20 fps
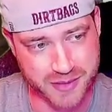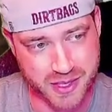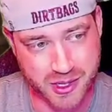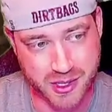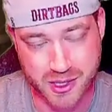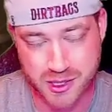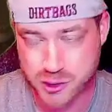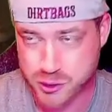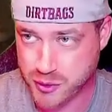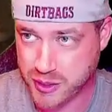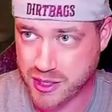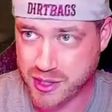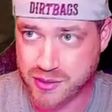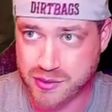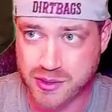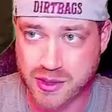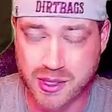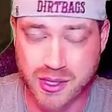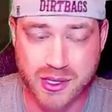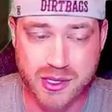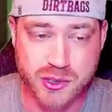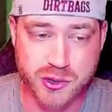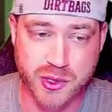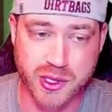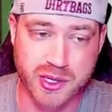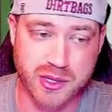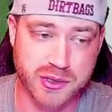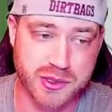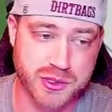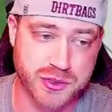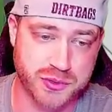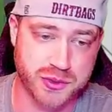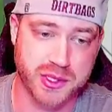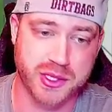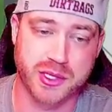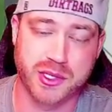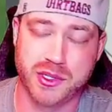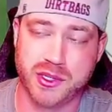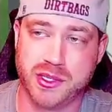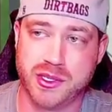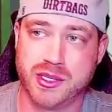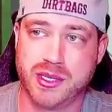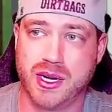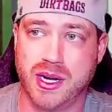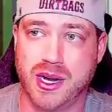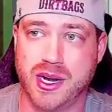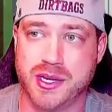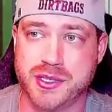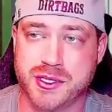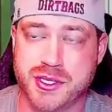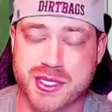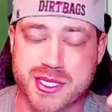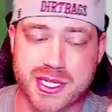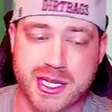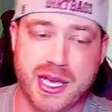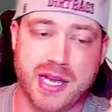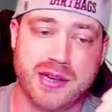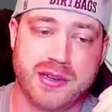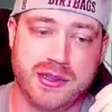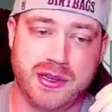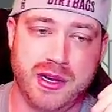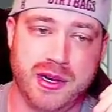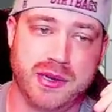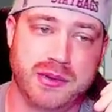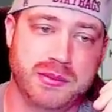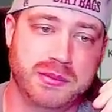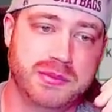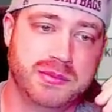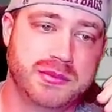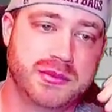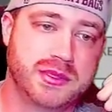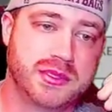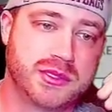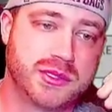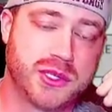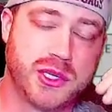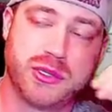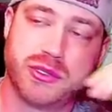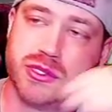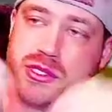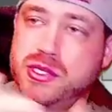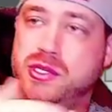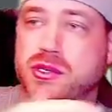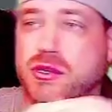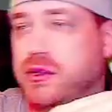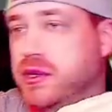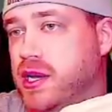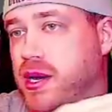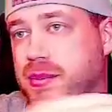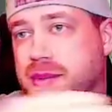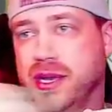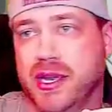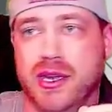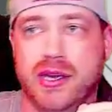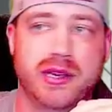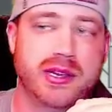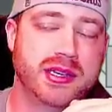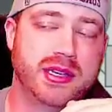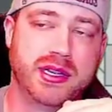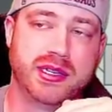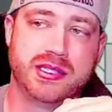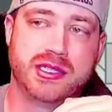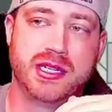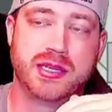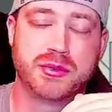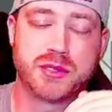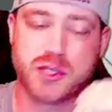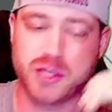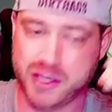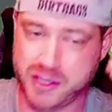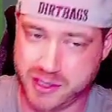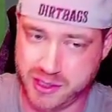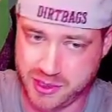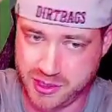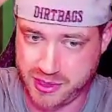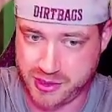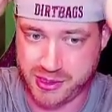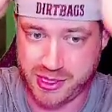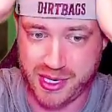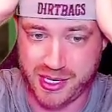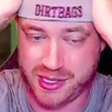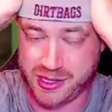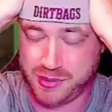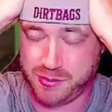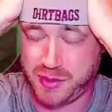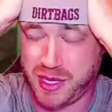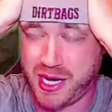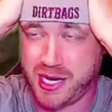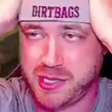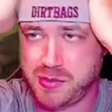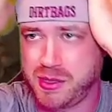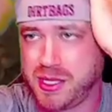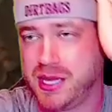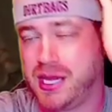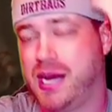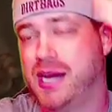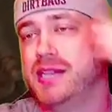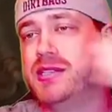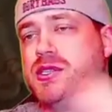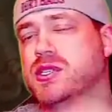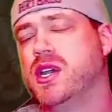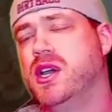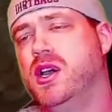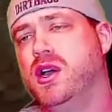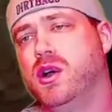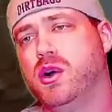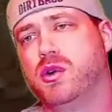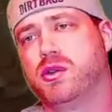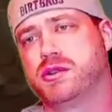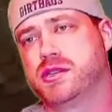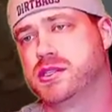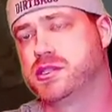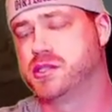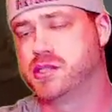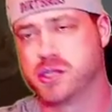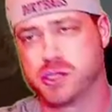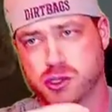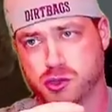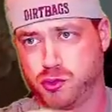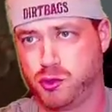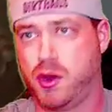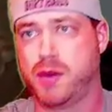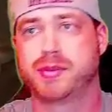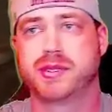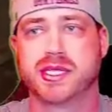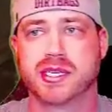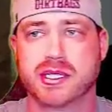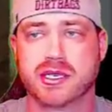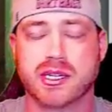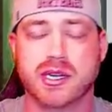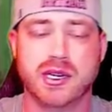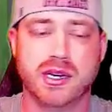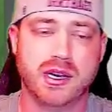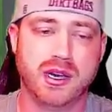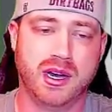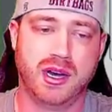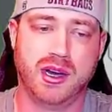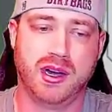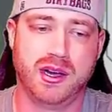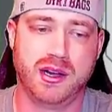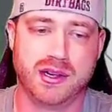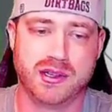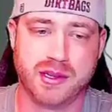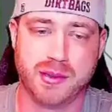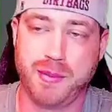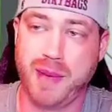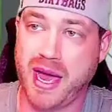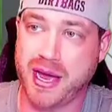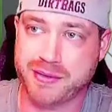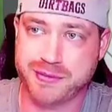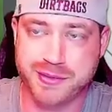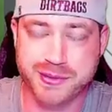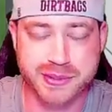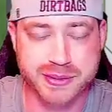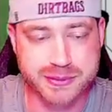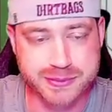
Draigo. Draigo is really good uh, just to get, you know, turn two coming in and then deep striking and getting behind enemy lines or just disrupting uh, the backfield